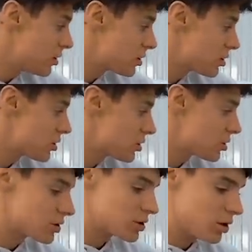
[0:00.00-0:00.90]

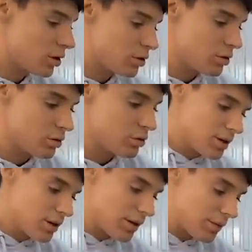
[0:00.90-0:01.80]

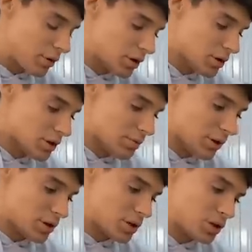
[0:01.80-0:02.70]
So I'm gonna use
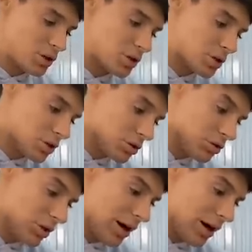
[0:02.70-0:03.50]
about 2